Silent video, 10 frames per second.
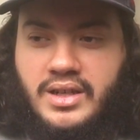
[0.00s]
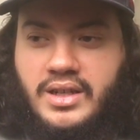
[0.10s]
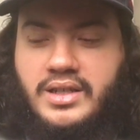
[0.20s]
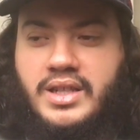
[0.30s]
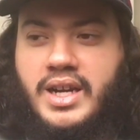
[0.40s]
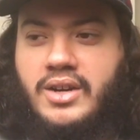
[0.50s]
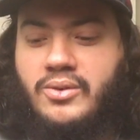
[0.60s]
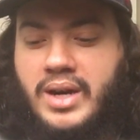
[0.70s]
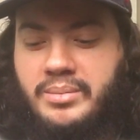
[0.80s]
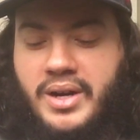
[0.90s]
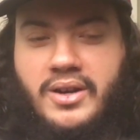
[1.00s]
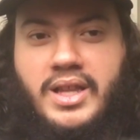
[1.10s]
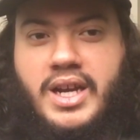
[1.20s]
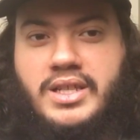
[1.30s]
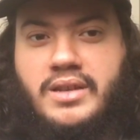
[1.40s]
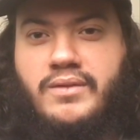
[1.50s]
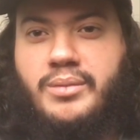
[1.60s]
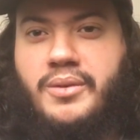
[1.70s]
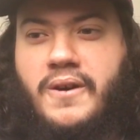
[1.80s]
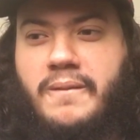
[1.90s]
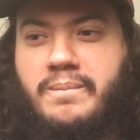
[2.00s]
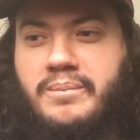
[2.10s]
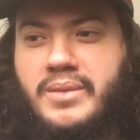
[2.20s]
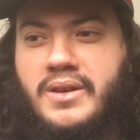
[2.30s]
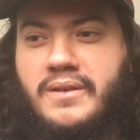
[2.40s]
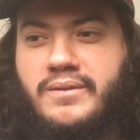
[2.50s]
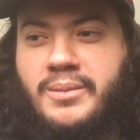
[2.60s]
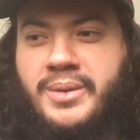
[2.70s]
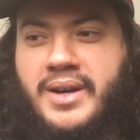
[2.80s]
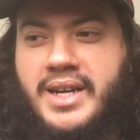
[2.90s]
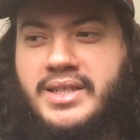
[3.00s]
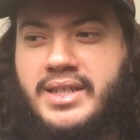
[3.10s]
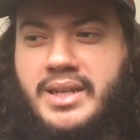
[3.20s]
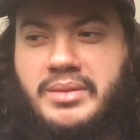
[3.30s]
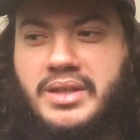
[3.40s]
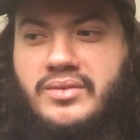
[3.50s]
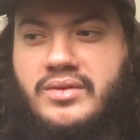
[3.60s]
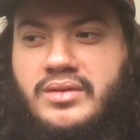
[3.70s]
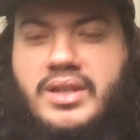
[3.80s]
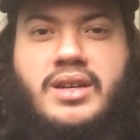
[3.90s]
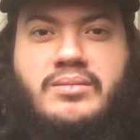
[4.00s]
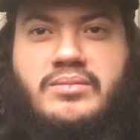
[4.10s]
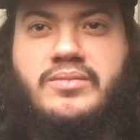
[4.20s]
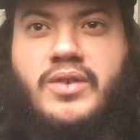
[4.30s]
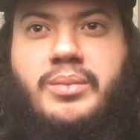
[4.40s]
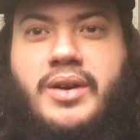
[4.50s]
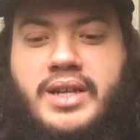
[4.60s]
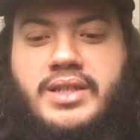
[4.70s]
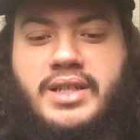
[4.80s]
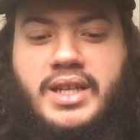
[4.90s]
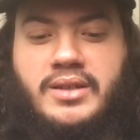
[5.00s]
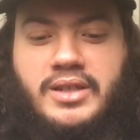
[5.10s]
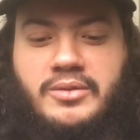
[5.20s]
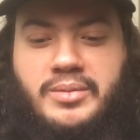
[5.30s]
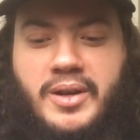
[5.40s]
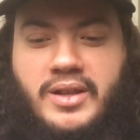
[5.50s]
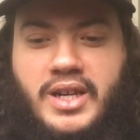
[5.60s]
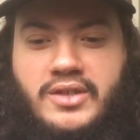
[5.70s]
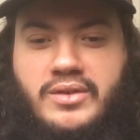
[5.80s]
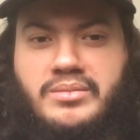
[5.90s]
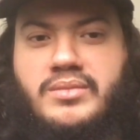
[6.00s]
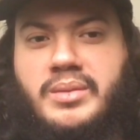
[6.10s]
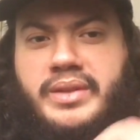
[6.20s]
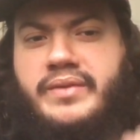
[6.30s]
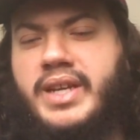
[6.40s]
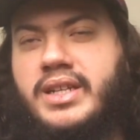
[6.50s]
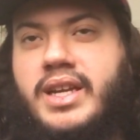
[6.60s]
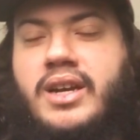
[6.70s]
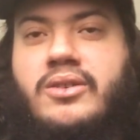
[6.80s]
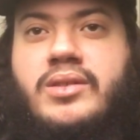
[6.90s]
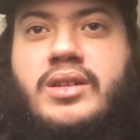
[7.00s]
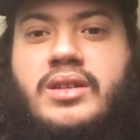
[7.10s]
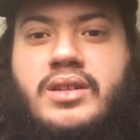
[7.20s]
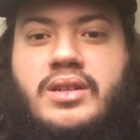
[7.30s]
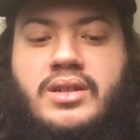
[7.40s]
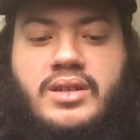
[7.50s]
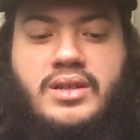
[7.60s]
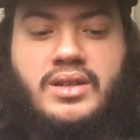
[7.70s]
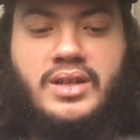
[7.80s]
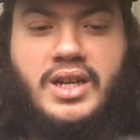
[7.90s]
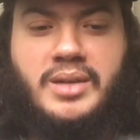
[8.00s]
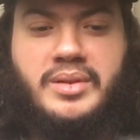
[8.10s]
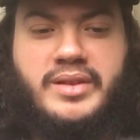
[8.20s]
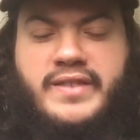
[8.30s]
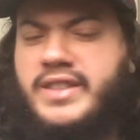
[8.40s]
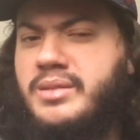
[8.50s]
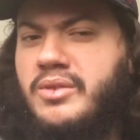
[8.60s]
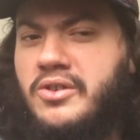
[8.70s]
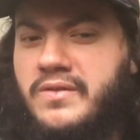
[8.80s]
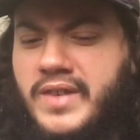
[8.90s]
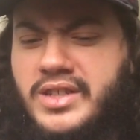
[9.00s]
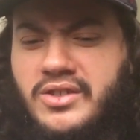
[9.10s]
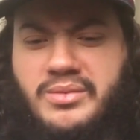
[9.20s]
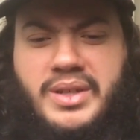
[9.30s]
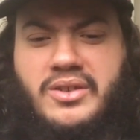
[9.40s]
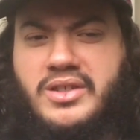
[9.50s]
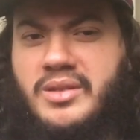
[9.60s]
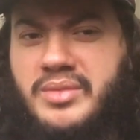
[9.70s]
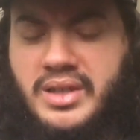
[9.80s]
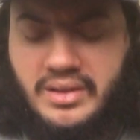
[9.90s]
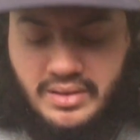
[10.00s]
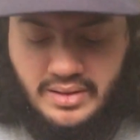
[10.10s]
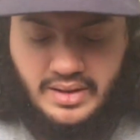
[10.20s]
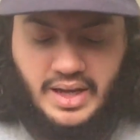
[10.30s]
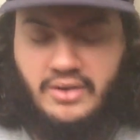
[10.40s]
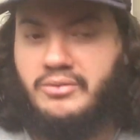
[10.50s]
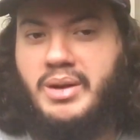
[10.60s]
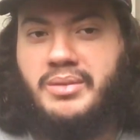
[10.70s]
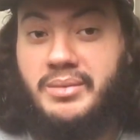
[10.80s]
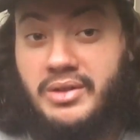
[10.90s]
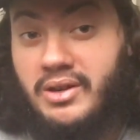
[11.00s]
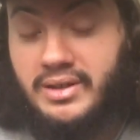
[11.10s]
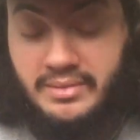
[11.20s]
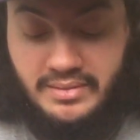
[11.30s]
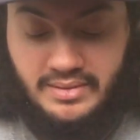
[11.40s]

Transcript: who got paralyzed in a football accident, I believe. Yeah, football accident. He was paralyzed from, I believe, neck down. And I believe he's a motivational speaker or something. I don't remember. I'm sorry.